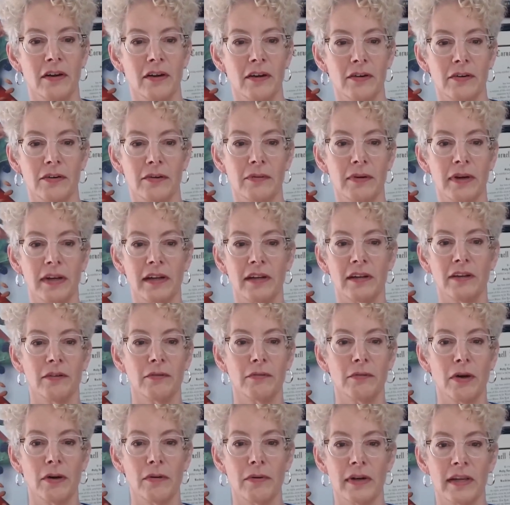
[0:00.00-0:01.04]
are great,
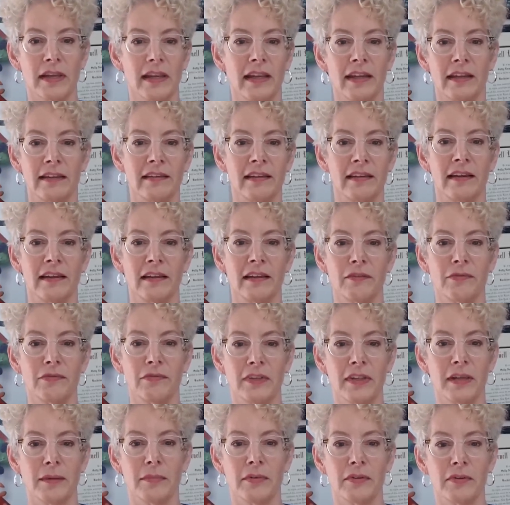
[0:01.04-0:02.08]
heroic, anti
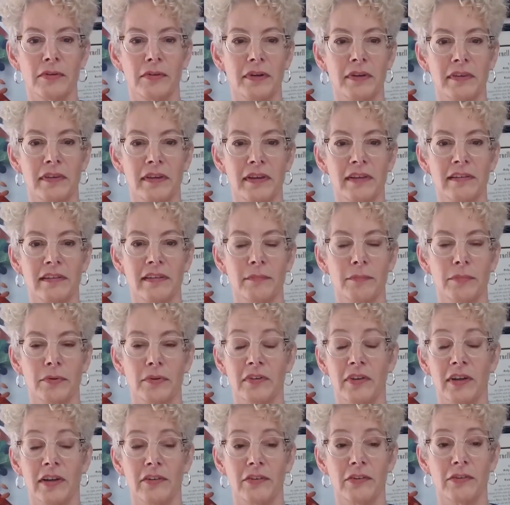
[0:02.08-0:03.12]
inflammatory things that
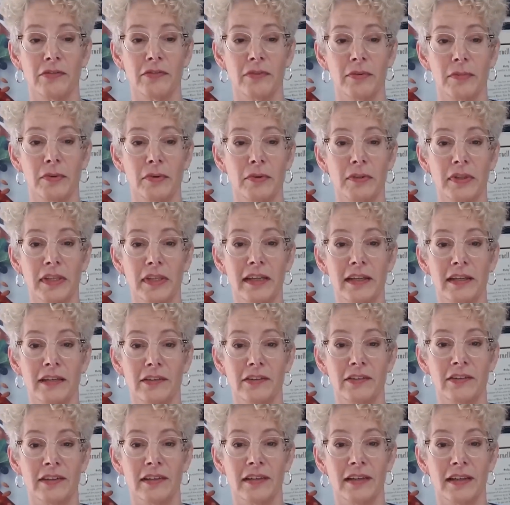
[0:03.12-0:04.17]
protect you from old
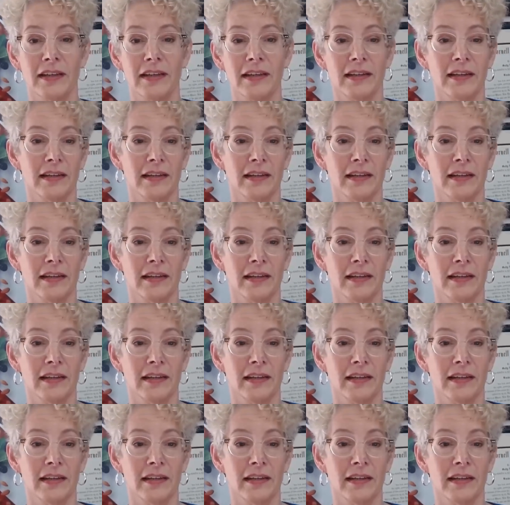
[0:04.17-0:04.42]
age and